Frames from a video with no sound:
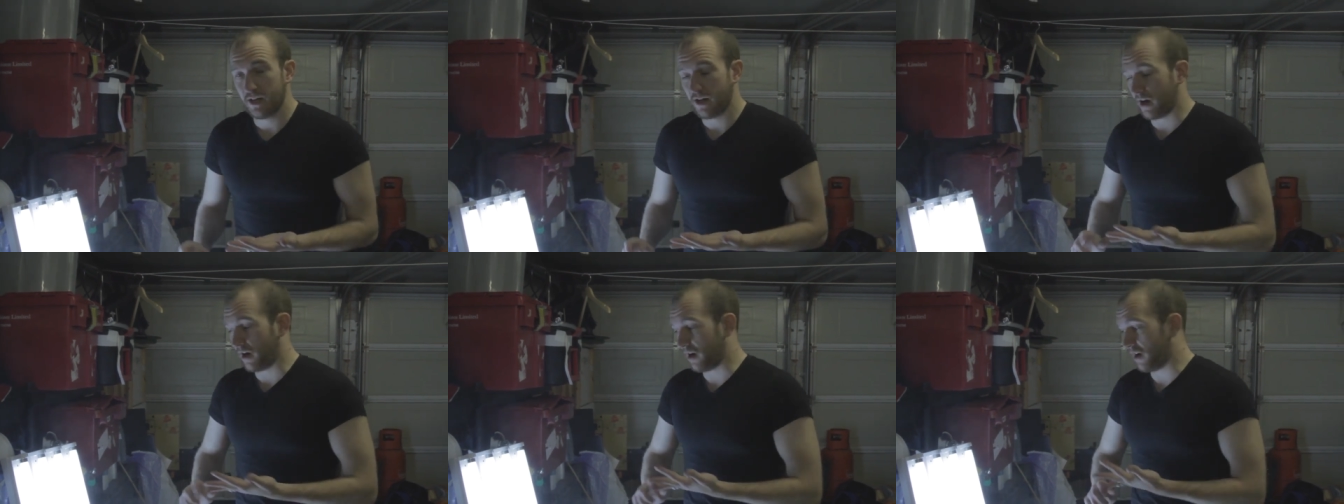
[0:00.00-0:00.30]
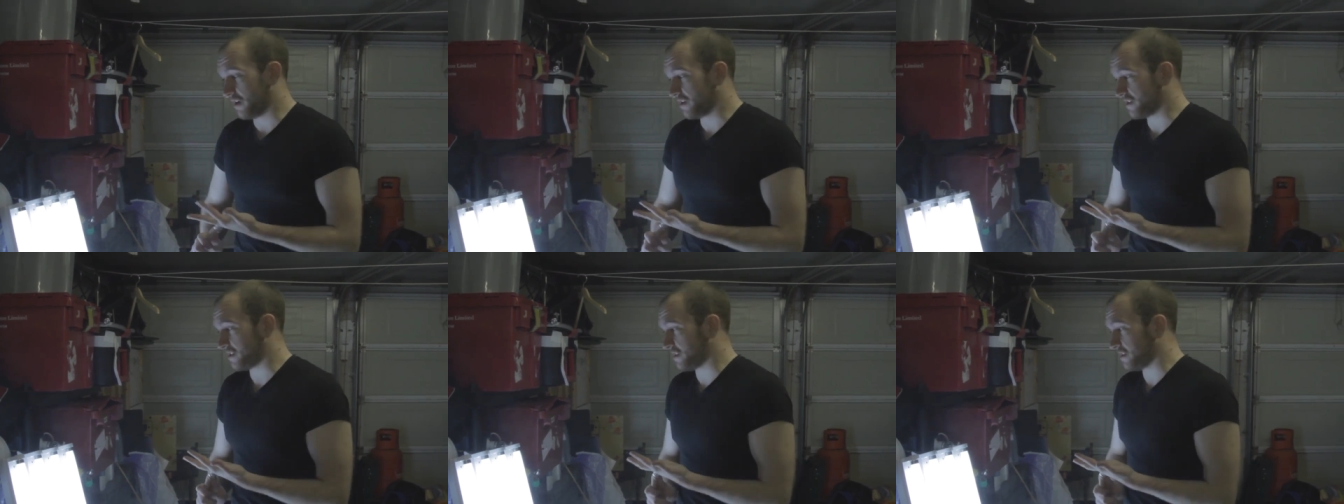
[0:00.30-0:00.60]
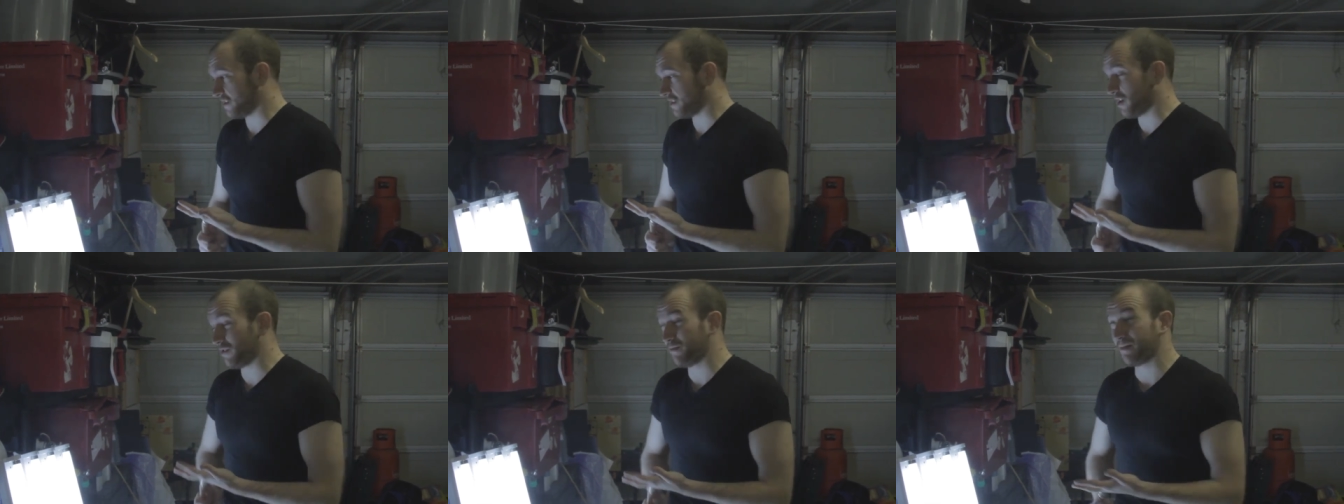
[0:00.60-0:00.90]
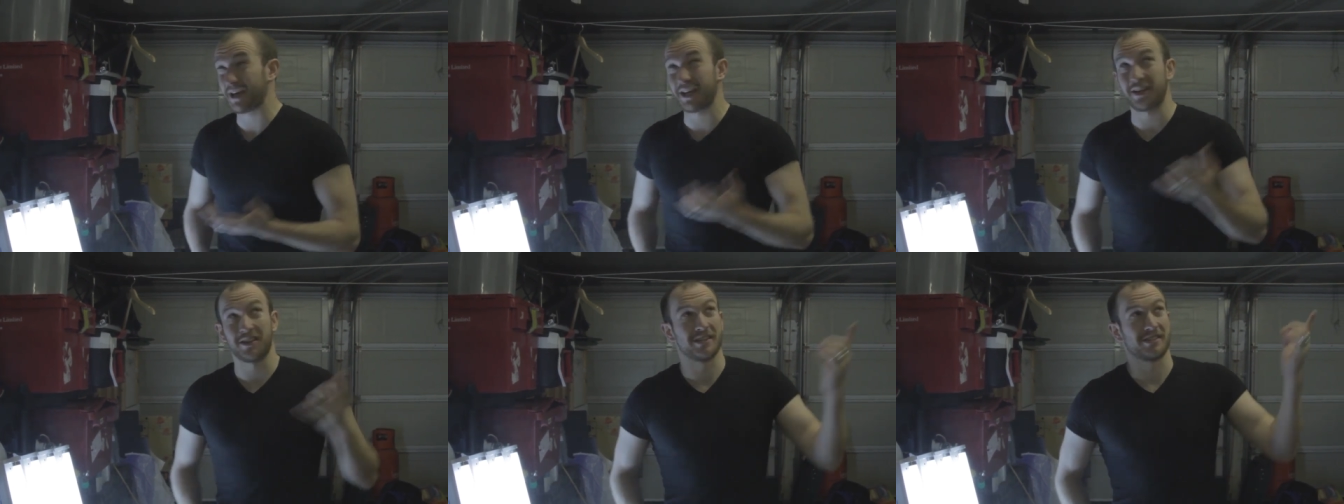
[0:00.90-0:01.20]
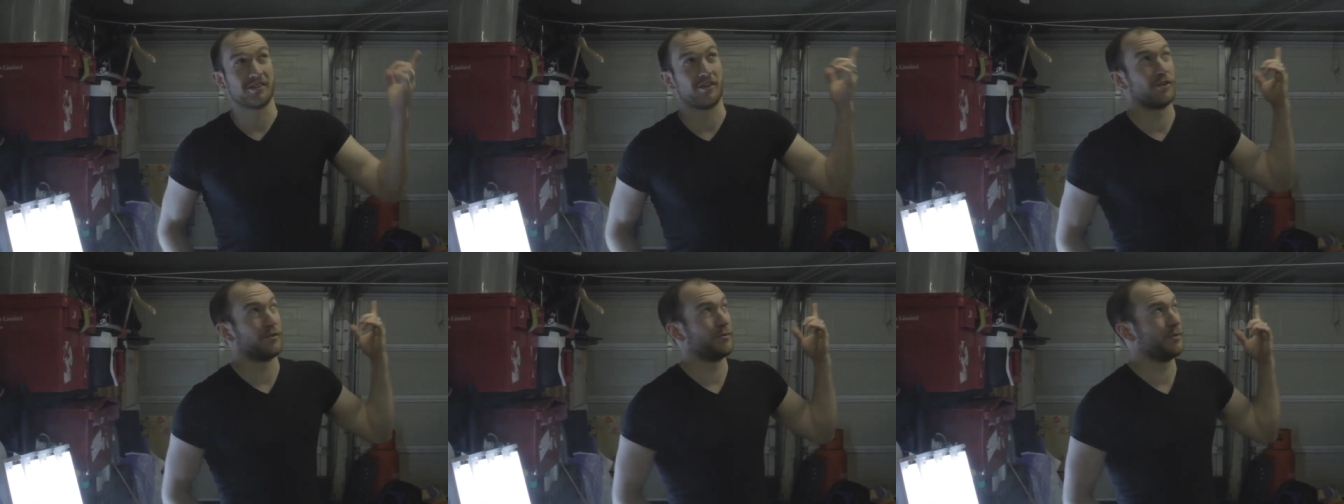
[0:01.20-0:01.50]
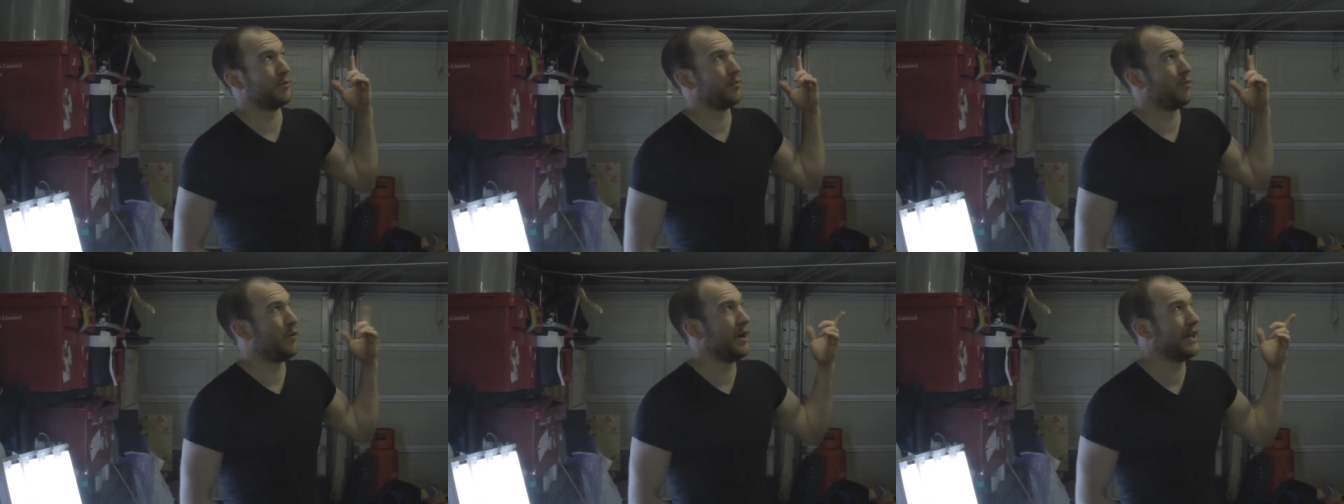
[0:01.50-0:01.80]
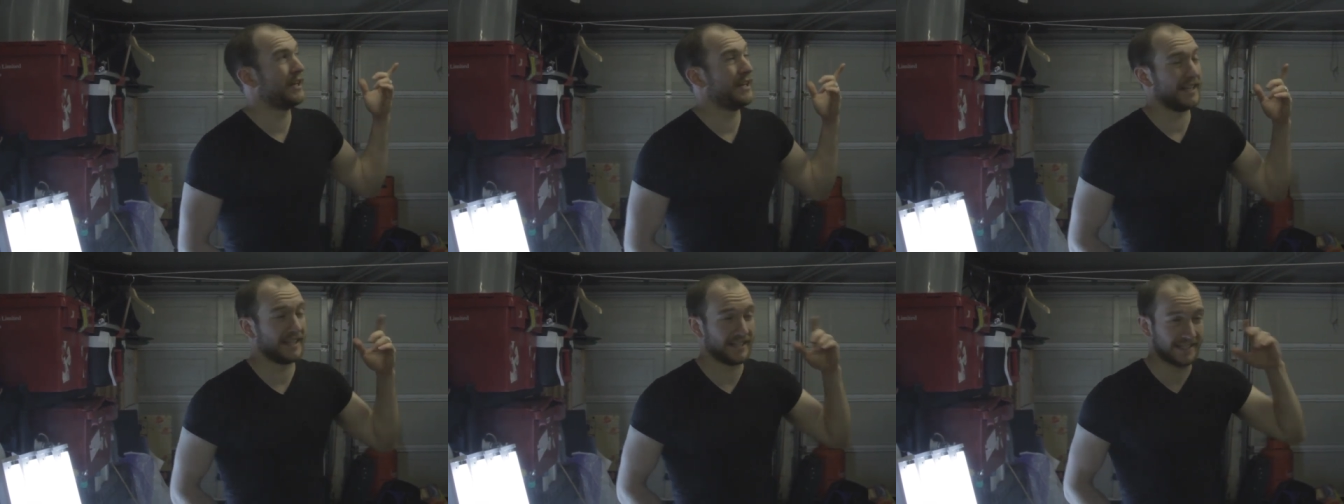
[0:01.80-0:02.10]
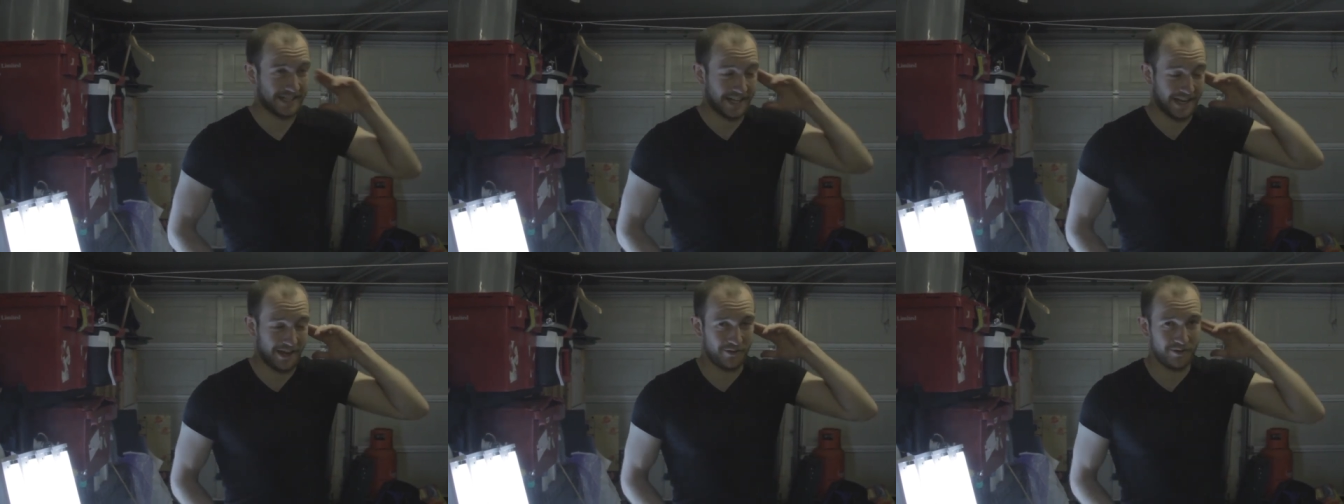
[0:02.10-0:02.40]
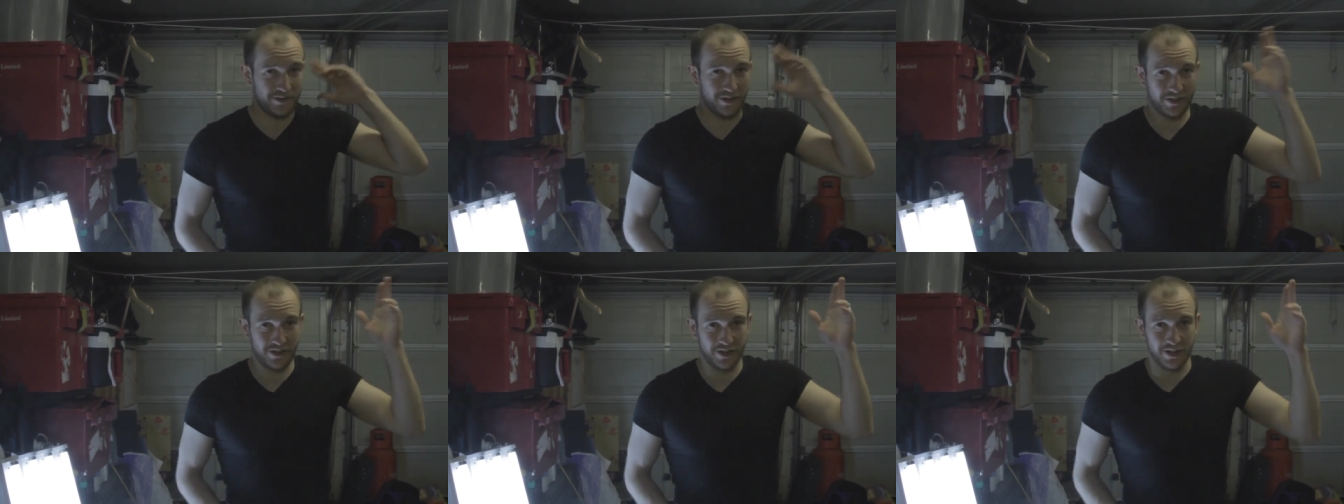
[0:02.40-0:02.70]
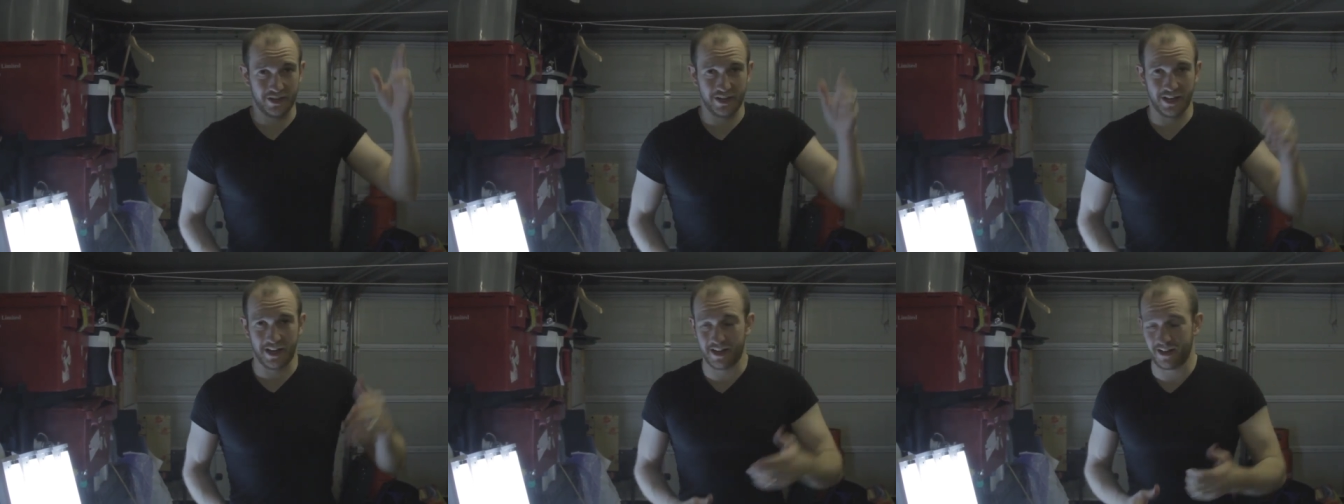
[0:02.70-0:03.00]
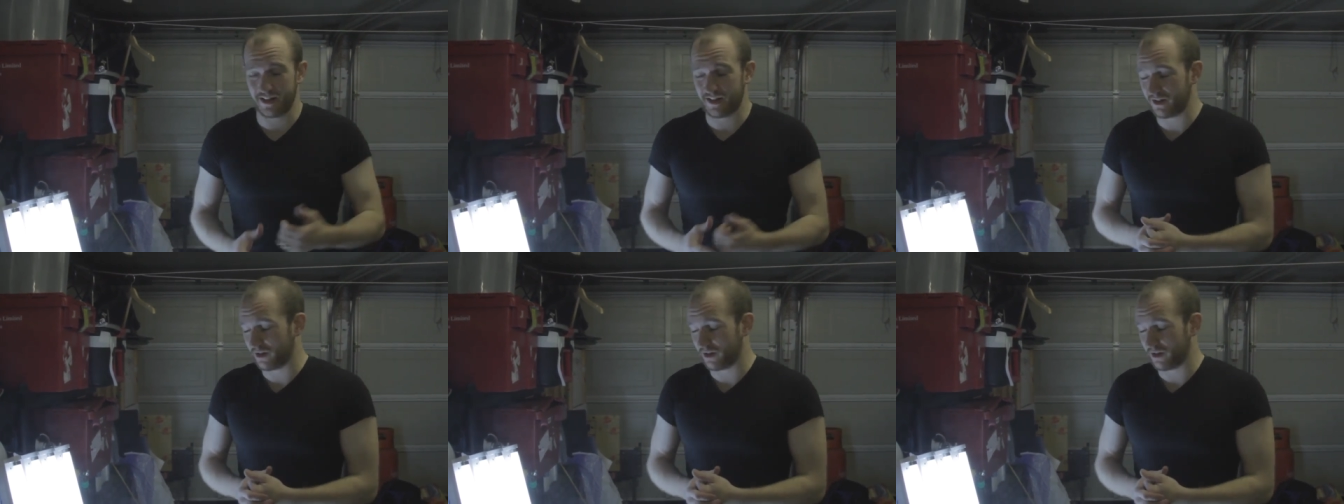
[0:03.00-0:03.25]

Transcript: Ours don't make this horrible whining sound that a